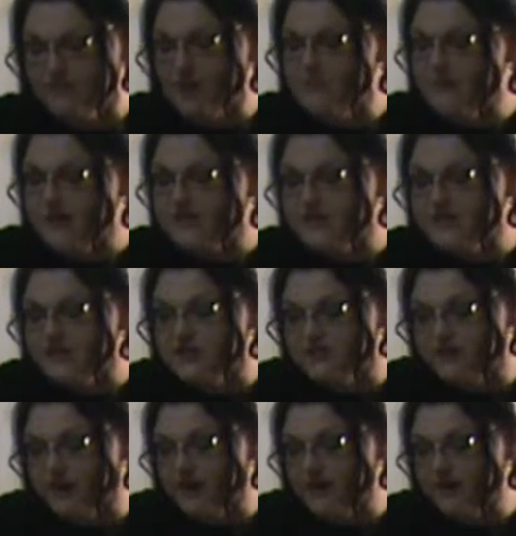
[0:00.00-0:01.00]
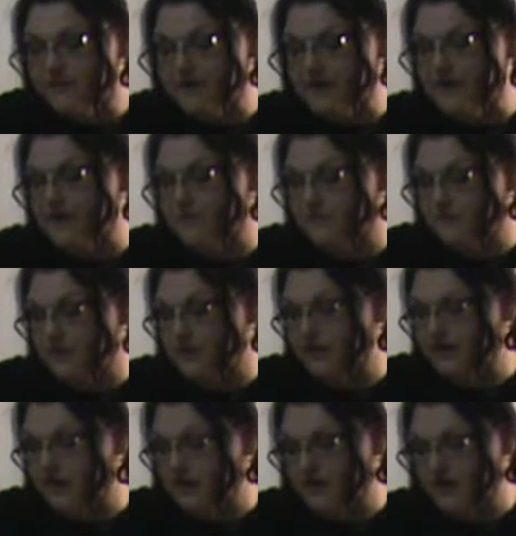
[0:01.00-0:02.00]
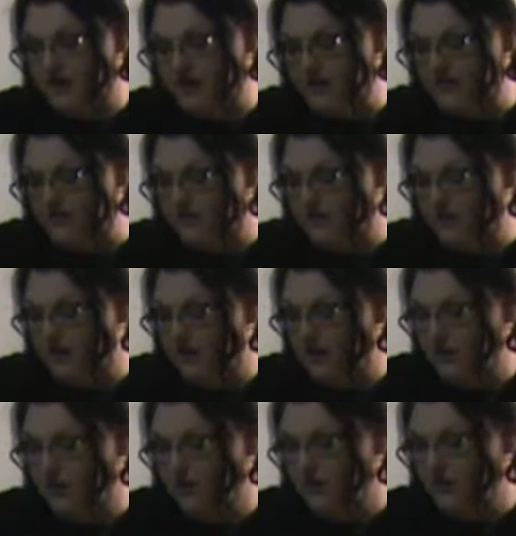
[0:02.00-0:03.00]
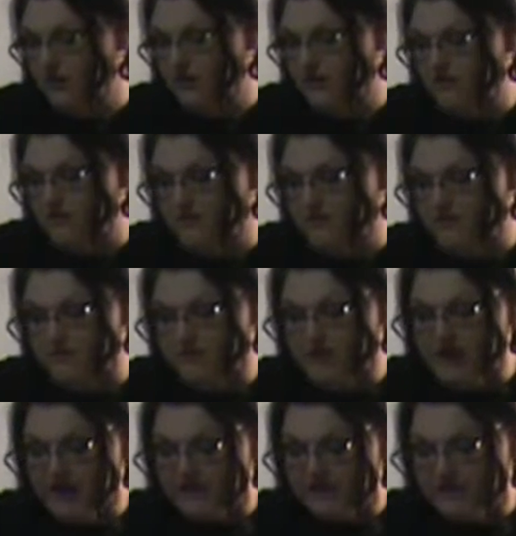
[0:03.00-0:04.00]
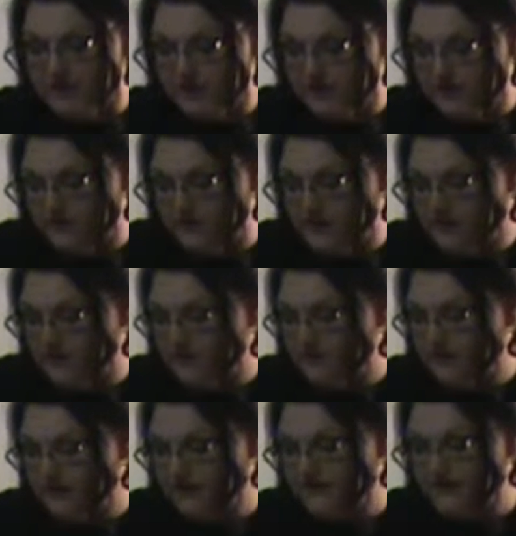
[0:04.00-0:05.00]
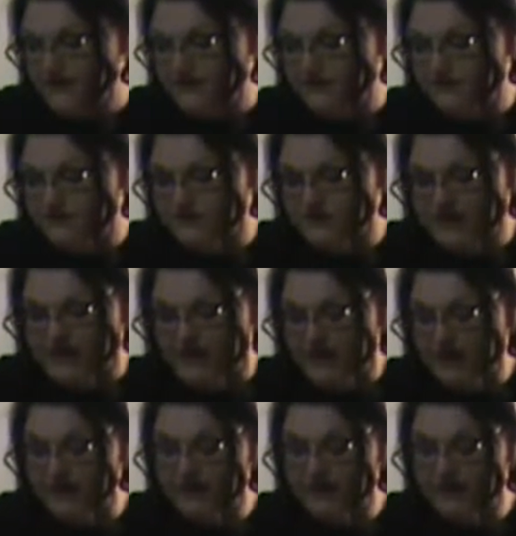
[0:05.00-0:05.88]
Make sure you spray them and get them really good and covered, because we're going to do another nifty little trick.